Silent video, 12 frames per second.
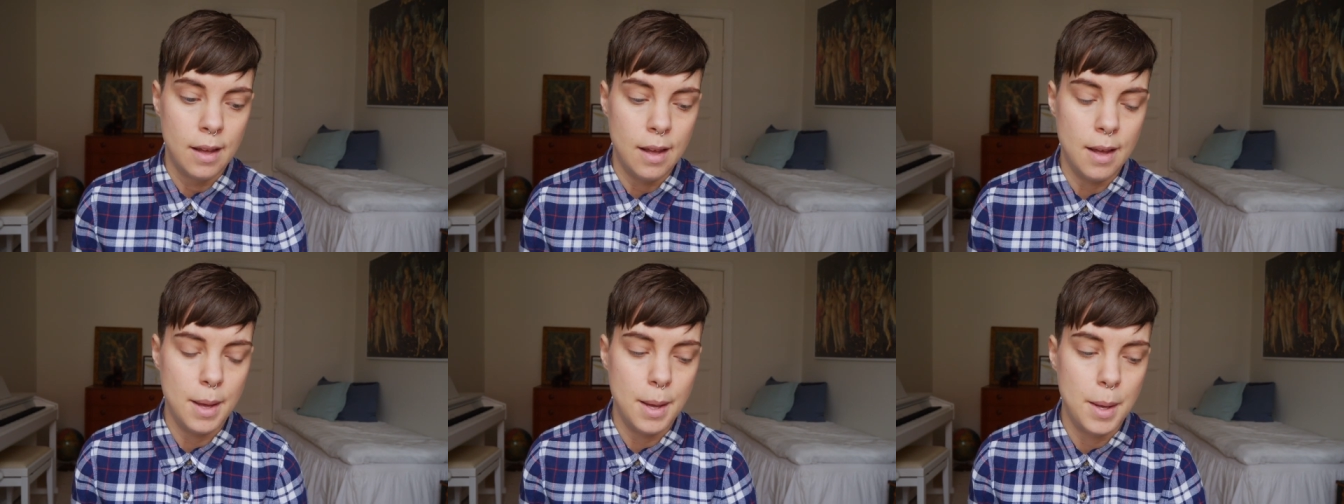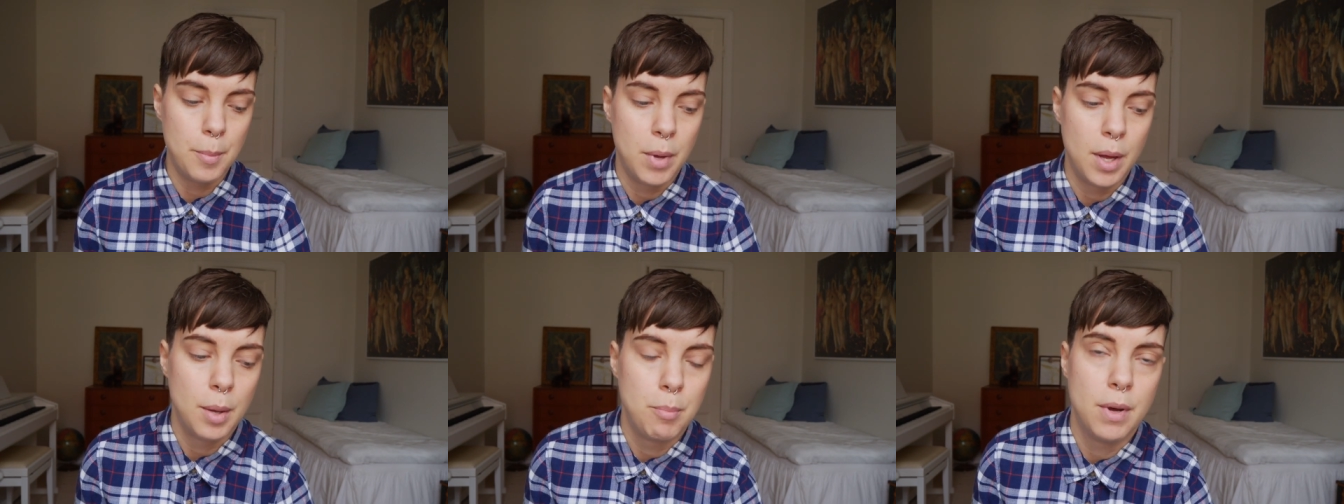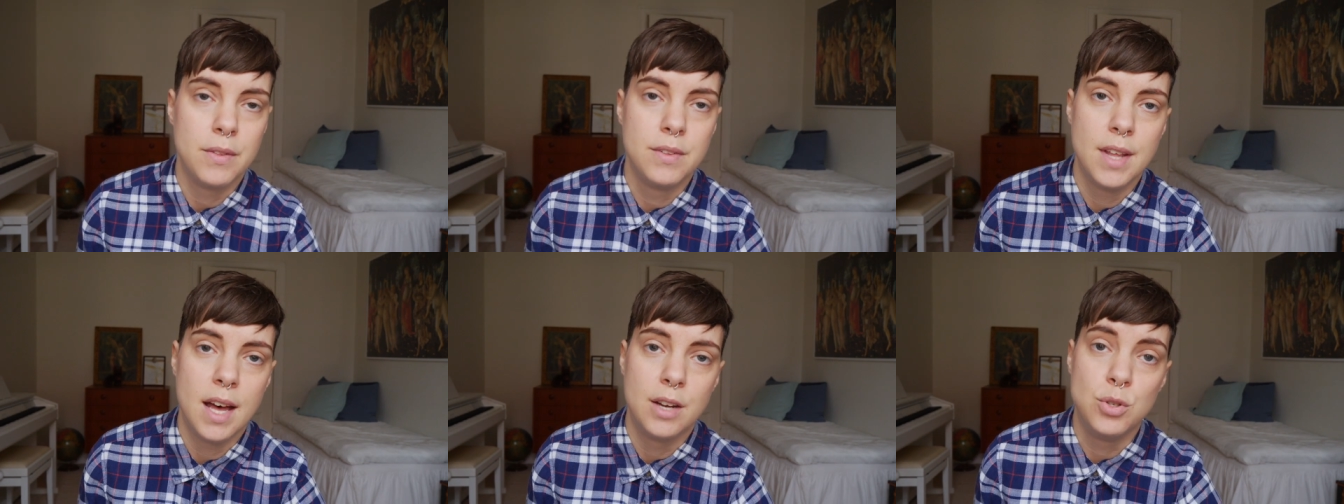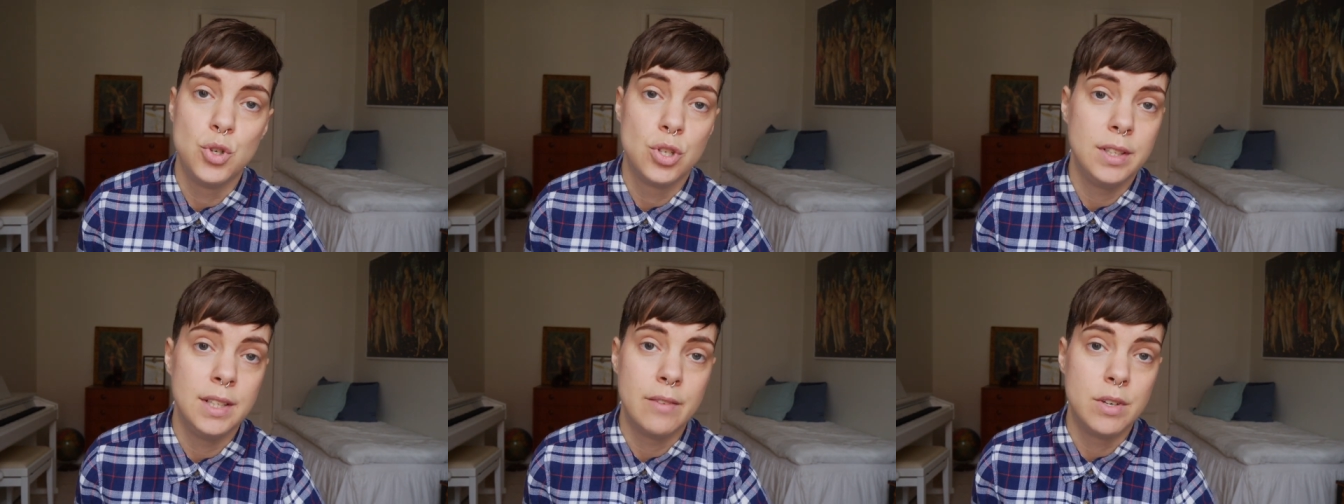um, but that
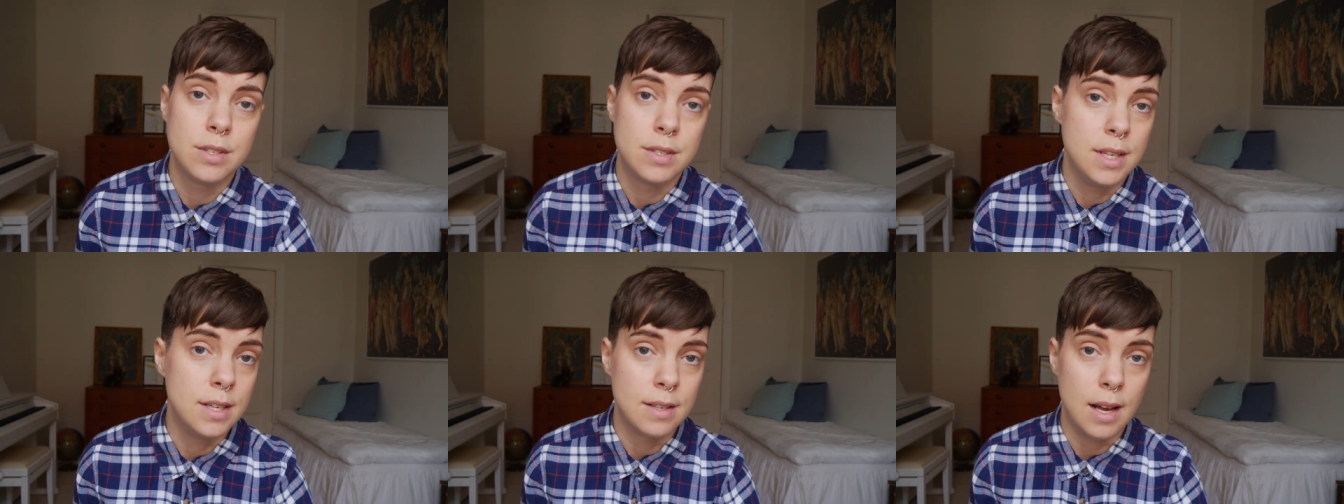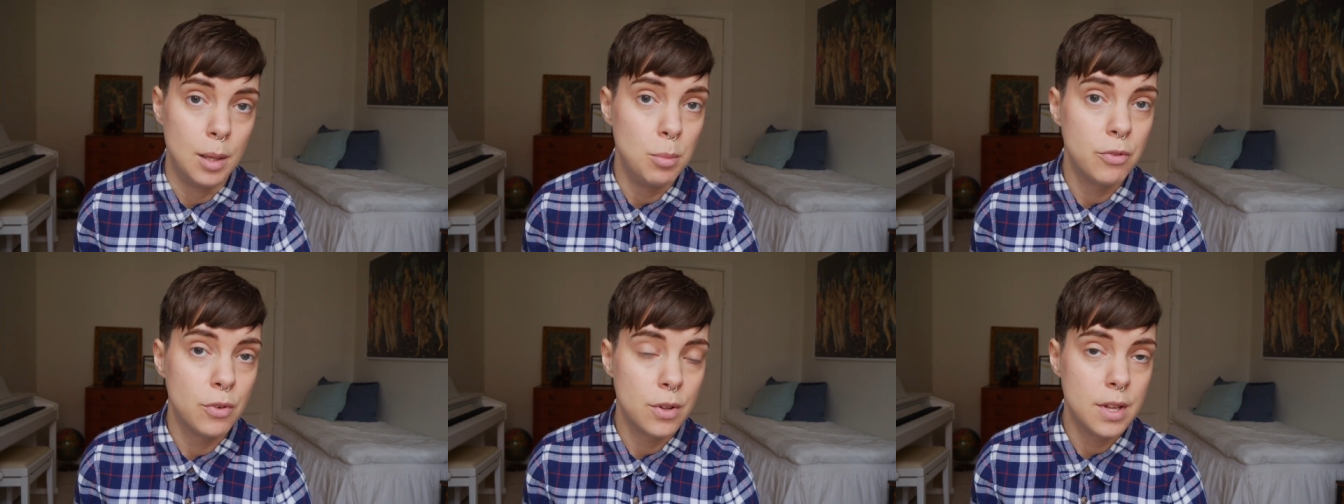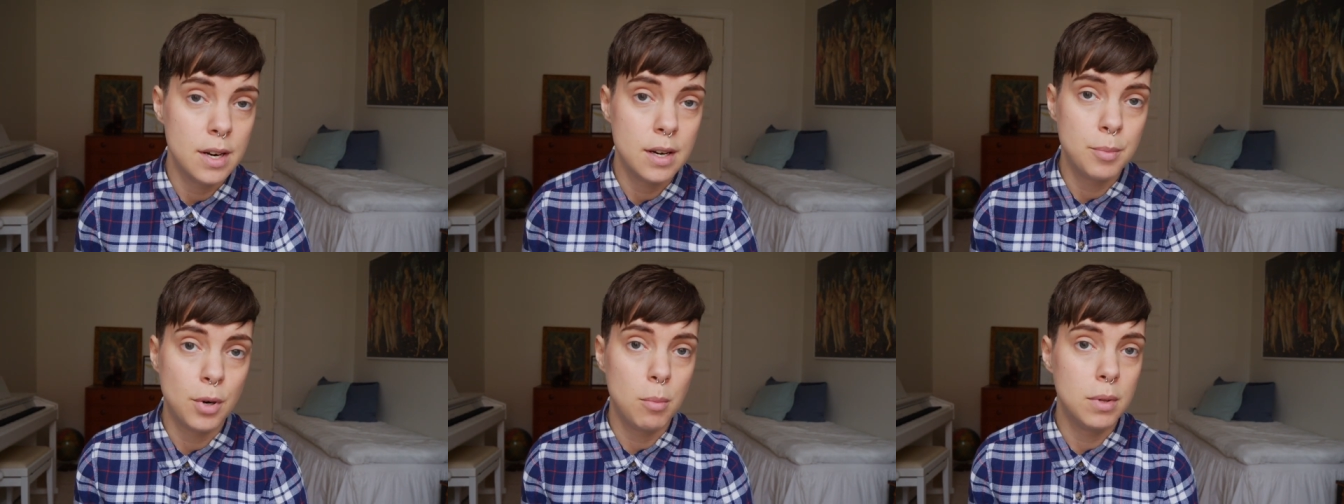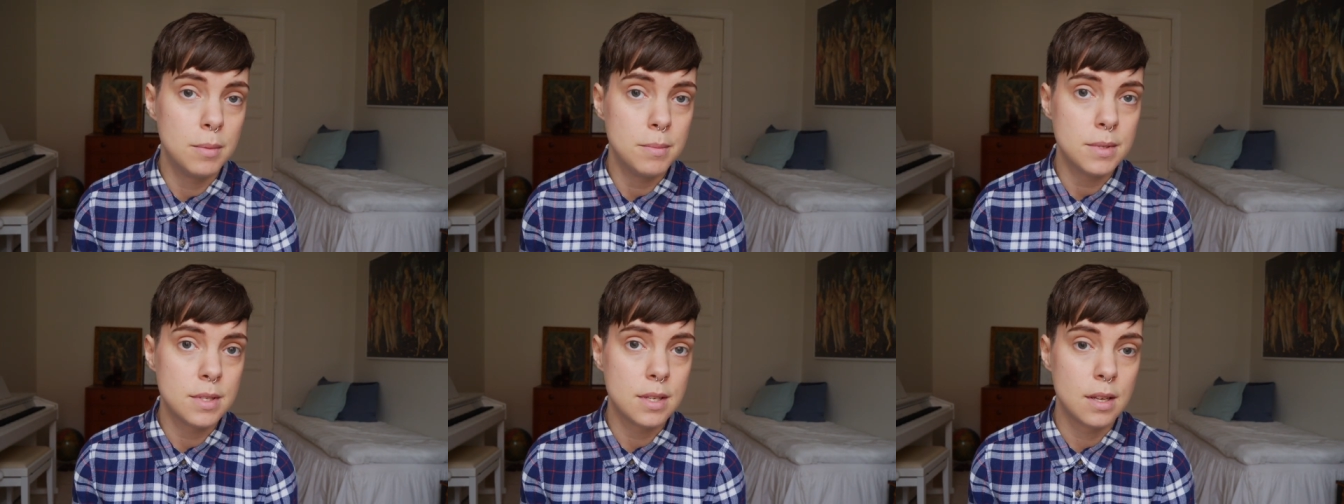usually never seeks help for their
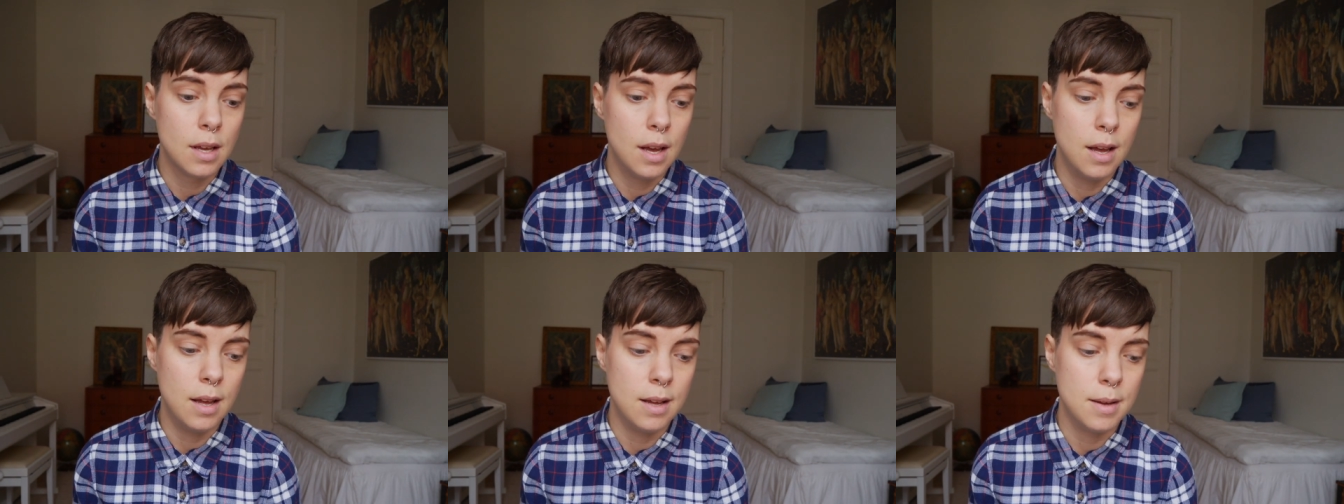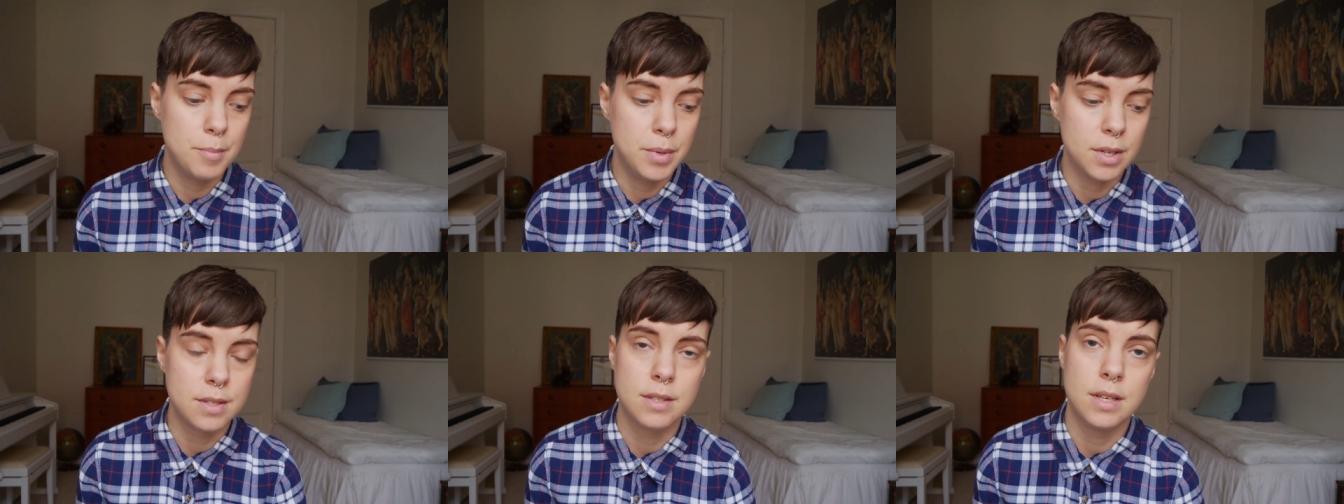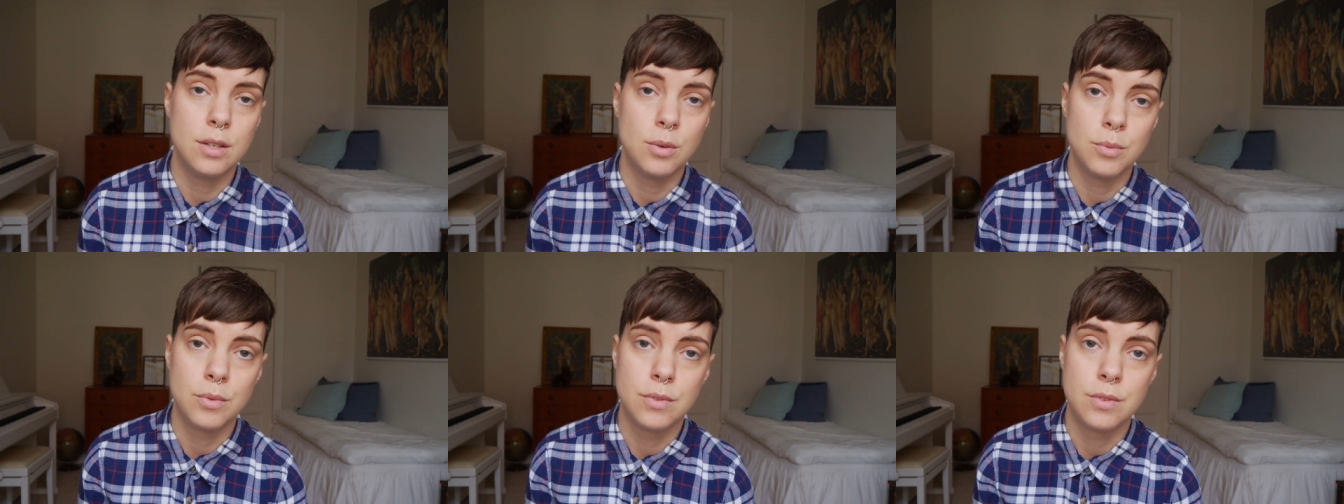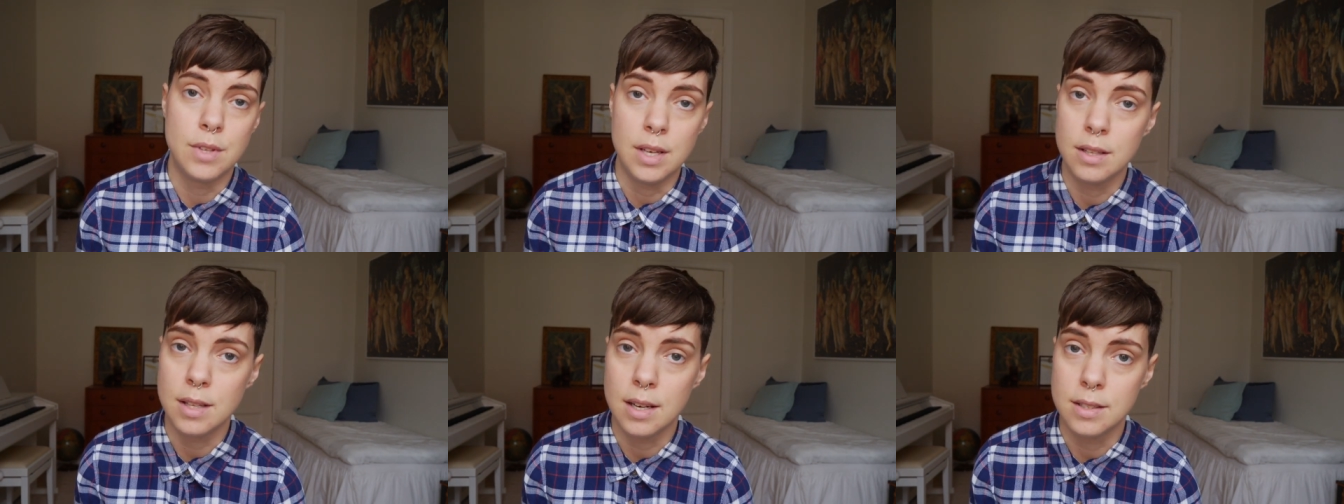problems uh, because they don't
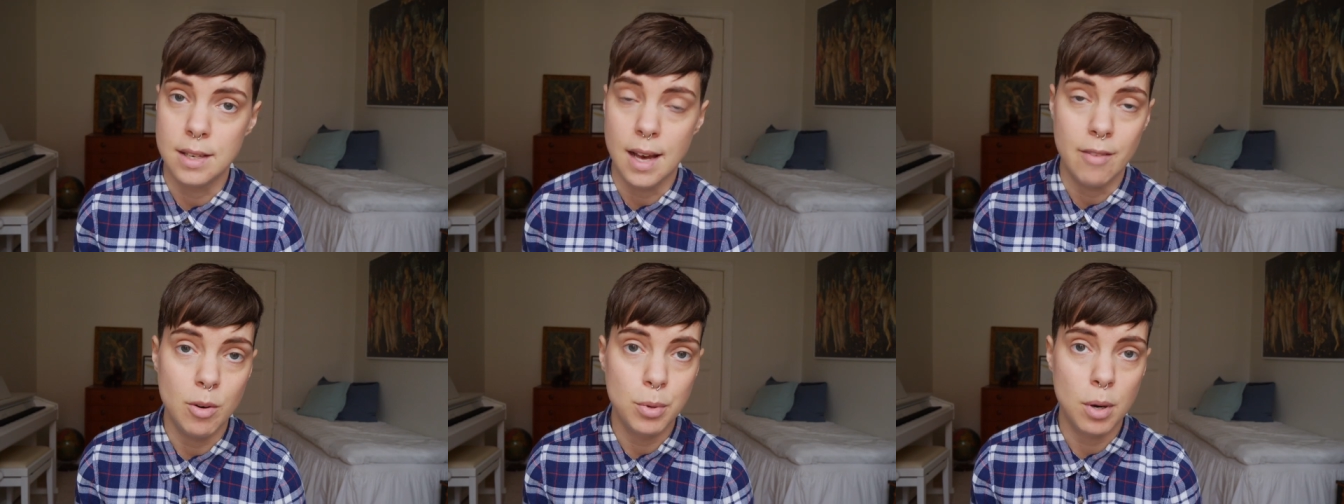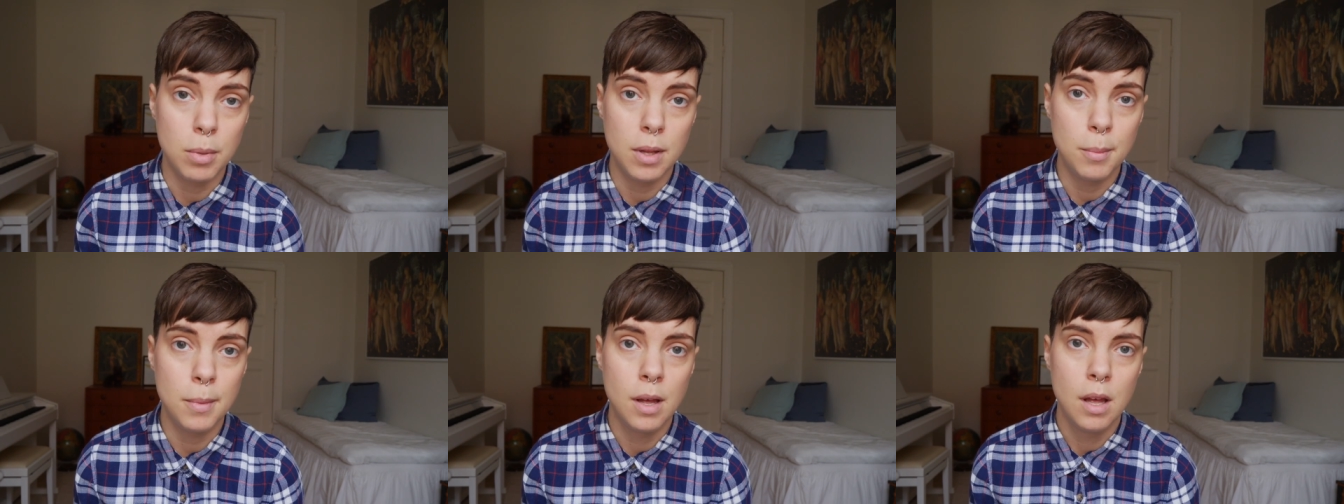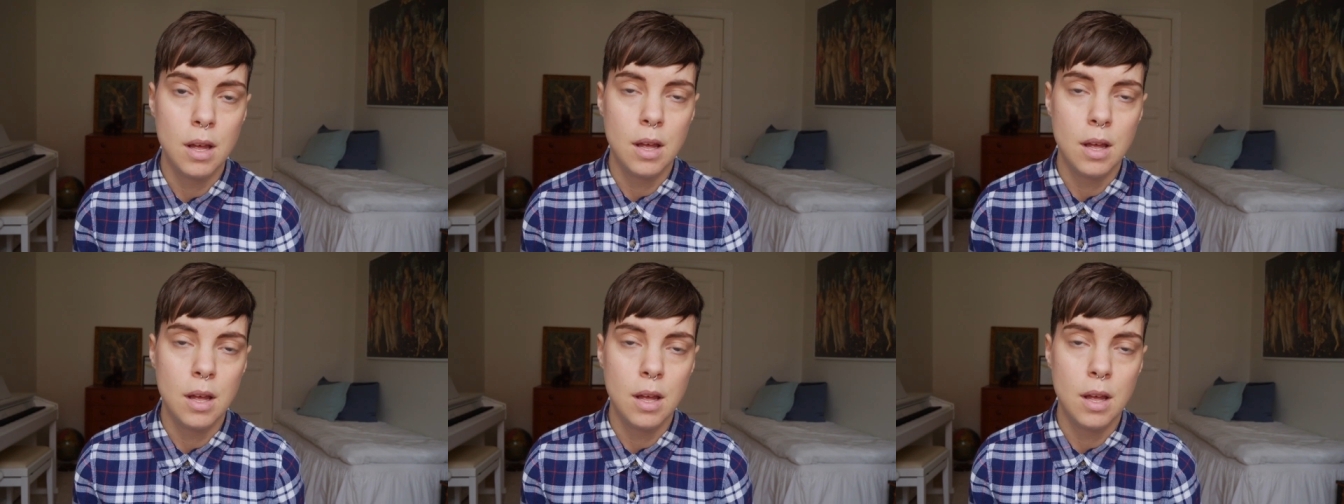think that they have a problem.